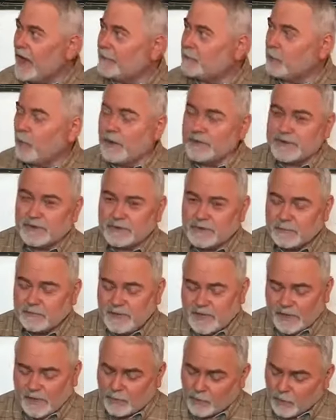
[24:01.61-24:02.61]
wants it to
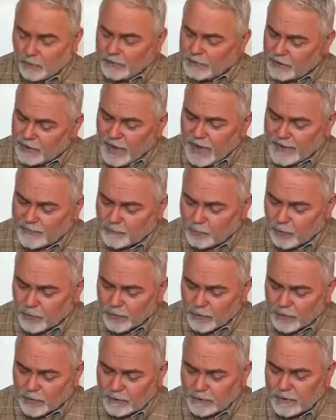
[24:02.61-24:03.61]
be. According to God's
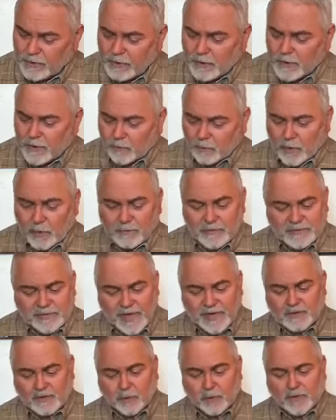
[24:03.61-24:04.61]
word, Romans
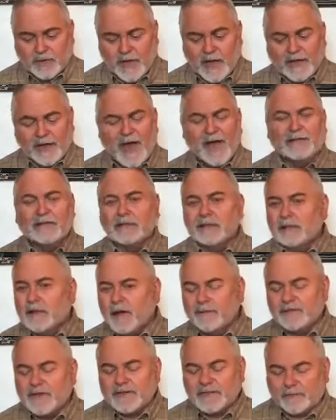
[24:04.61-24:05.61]
8 28, I
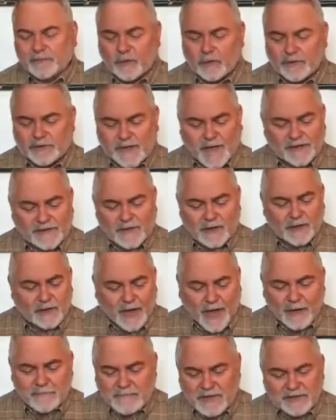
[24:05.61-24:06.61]
love this verse. I,
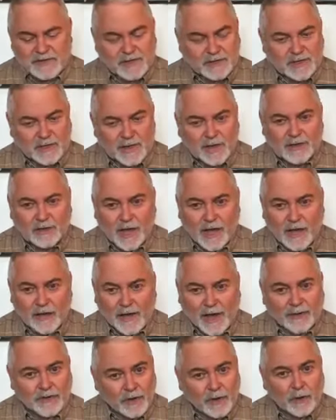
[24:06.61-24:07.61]
I mention it a lot,
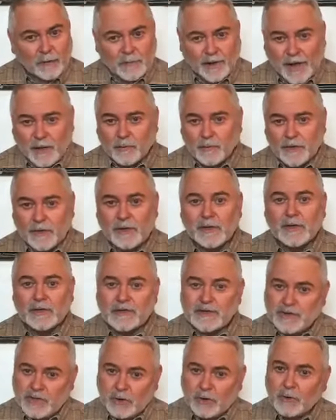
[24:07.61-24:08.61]
I know, but I want to
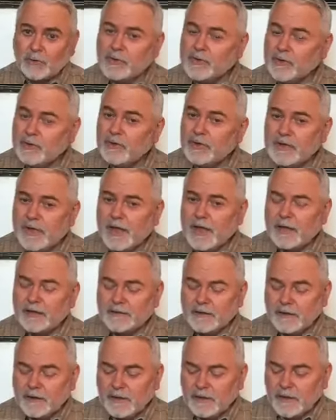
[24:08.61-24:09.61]
share it with you again.
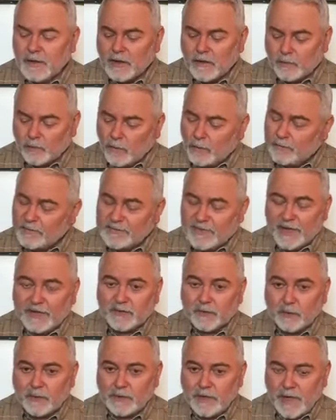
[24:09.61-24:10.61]
Romans 8
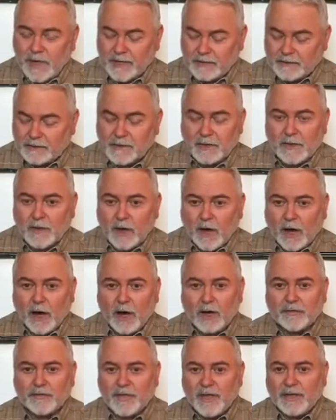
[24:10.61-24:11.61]
28.
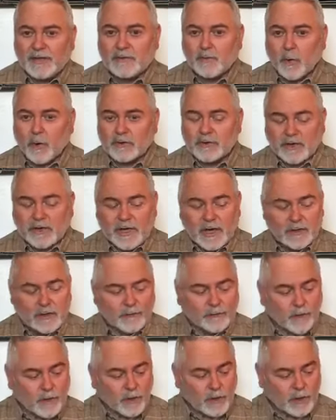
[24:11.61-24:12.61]
All things work together
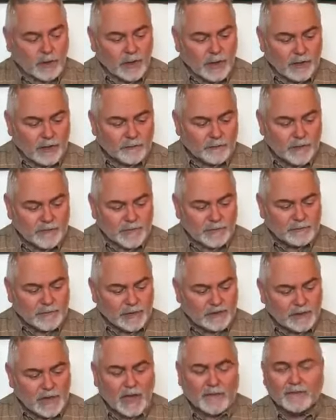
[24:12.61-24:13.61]
for good for them that
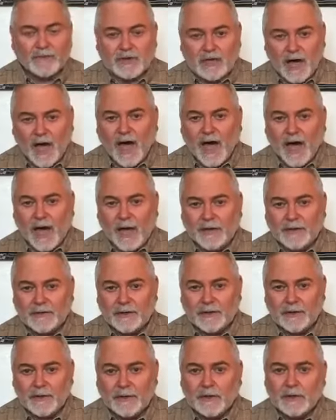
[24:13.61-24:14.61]
love God
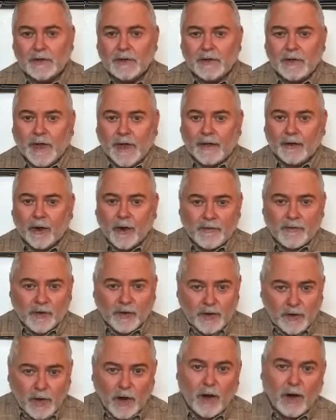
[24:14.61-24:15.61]
and are the
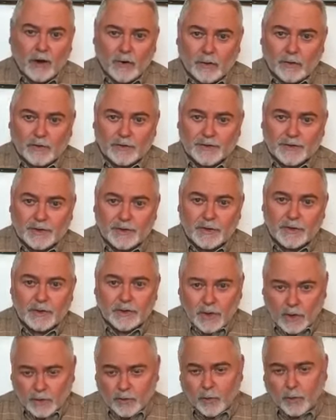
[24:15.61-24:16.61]
called
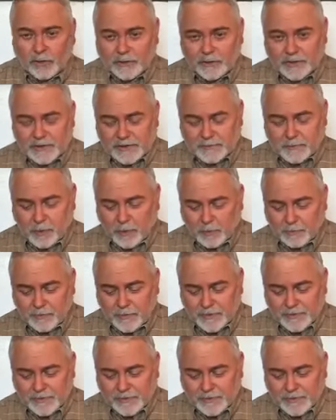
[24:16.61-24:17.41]
according to his purpose.